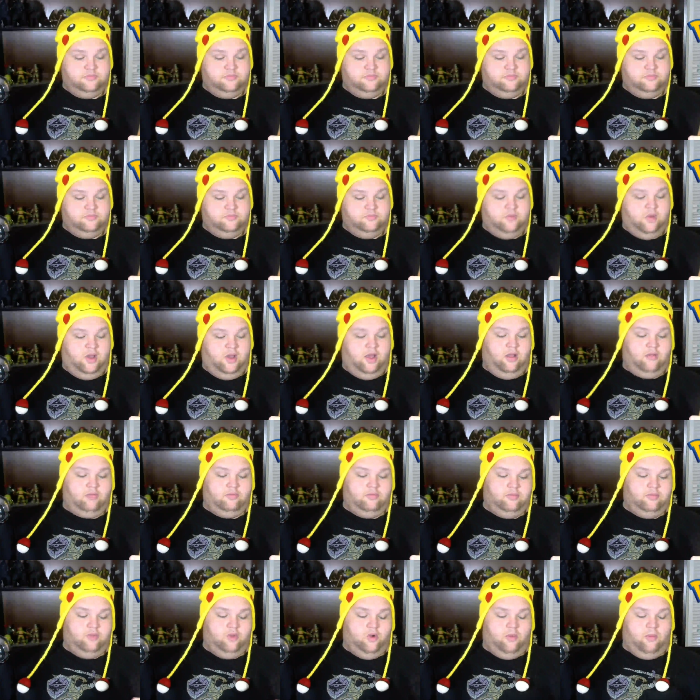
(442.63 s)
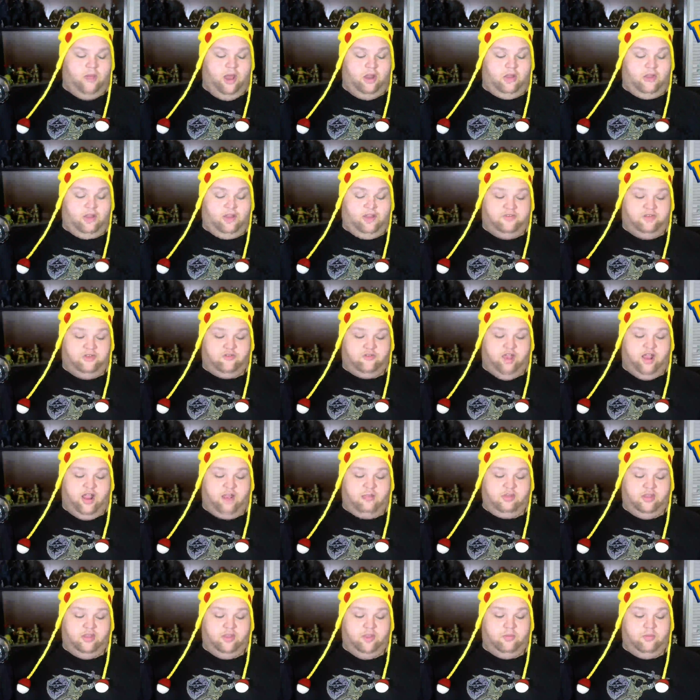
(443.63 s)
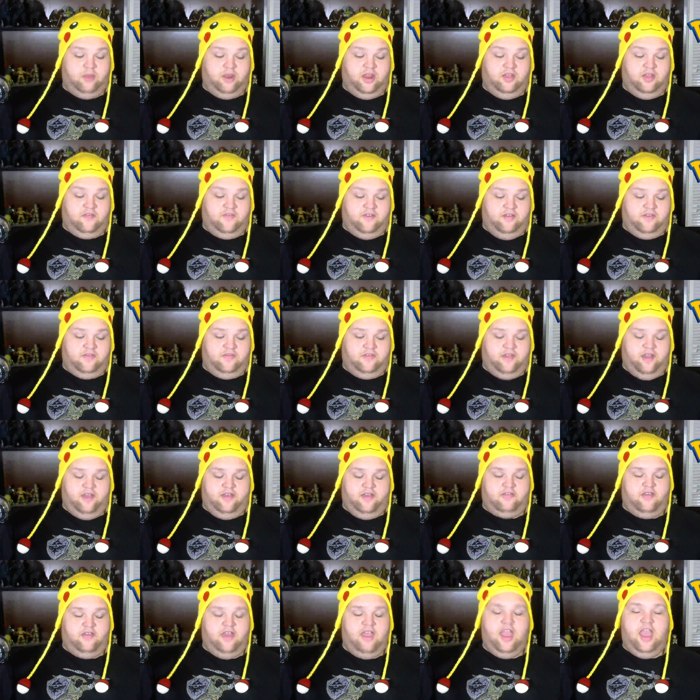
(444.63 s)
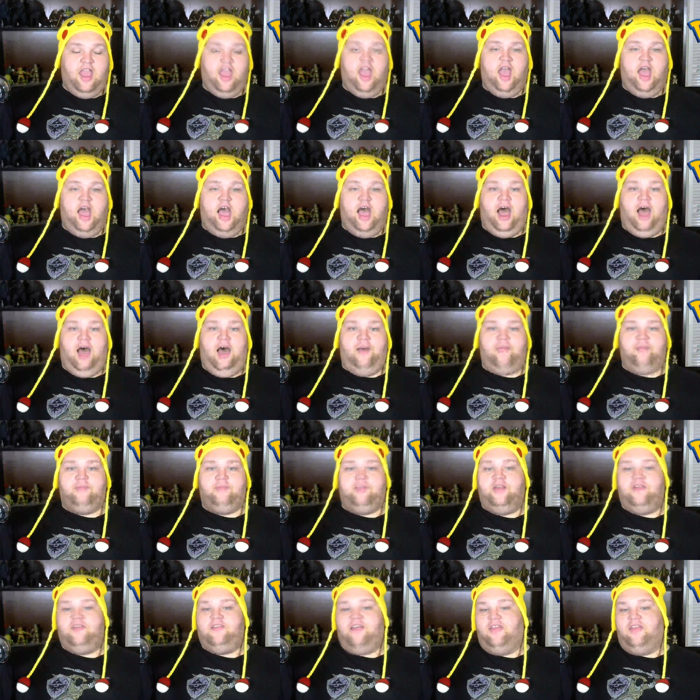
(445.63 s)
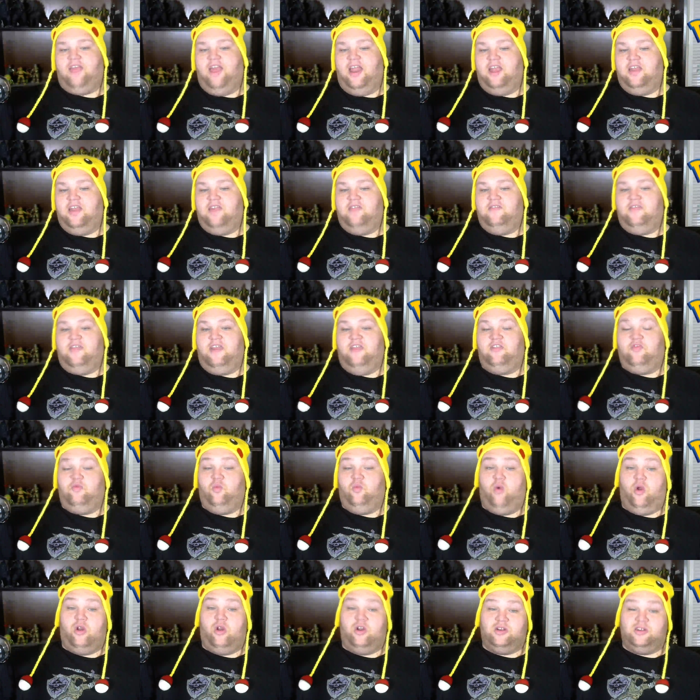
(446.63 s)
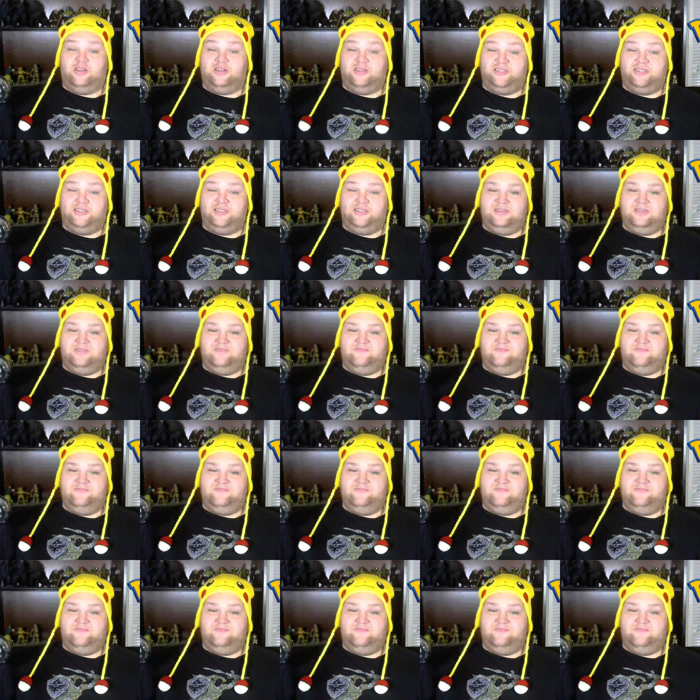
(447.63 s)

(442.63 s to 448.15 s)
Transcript: Well, lure model doesn't attract them to you, but incense does. Here's how that incense works.